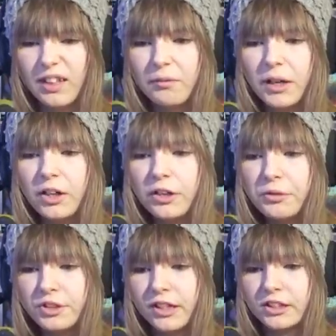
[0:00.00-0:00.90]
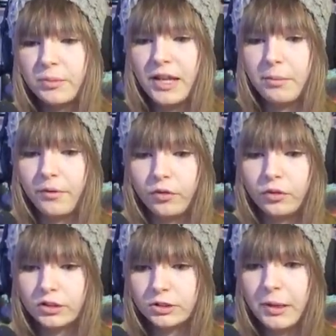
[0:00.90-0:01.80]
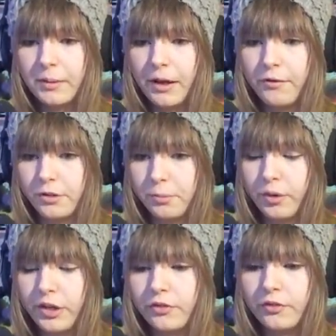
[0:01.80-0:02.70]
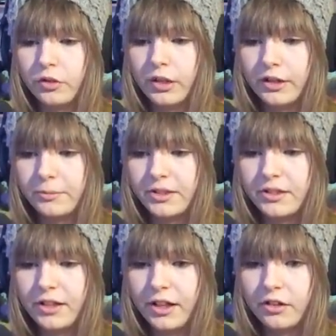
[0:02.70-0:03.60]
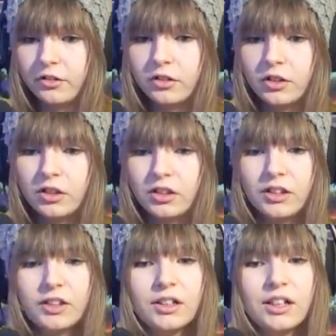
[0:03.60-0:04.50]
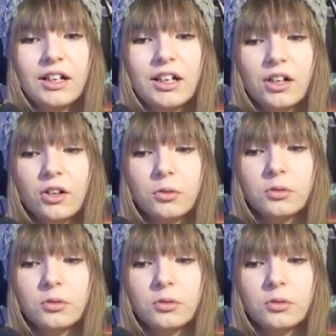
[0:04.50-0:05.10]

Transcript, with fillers: Well, I know there was an item here before, so maybe that was the point of all this, but still. Oh.